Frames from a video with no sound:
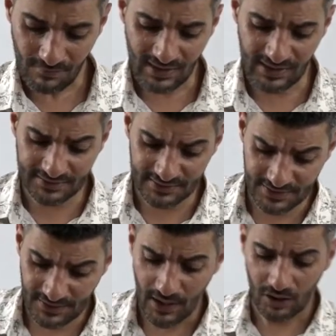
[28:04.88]
It
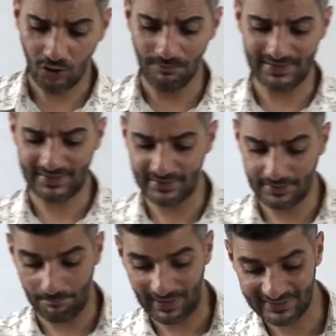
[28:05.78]
is
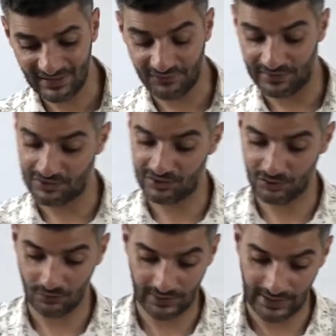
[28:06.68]
committed by definition
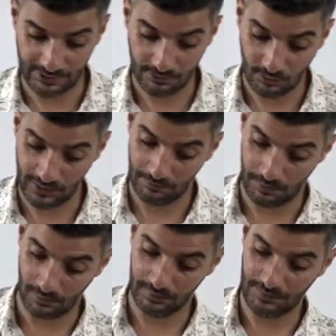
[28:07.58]
to engagement with the
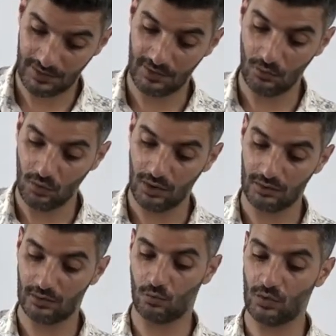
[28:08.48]
problems in the
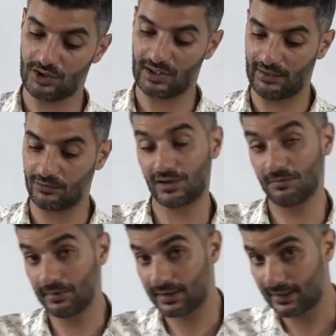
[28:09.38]
world in which language is
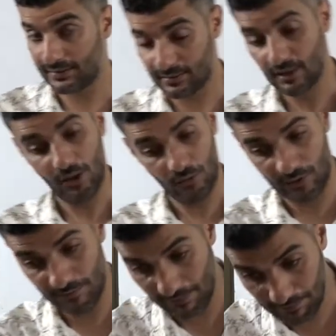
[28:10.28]
implicated. We
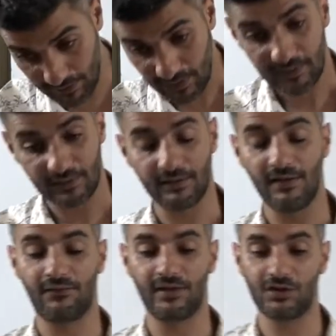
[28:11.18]
remember the
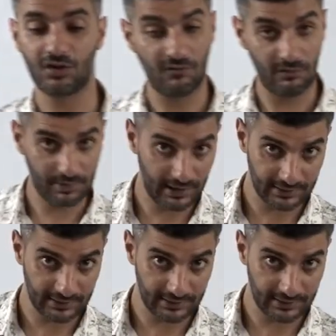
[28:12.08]
definition of applied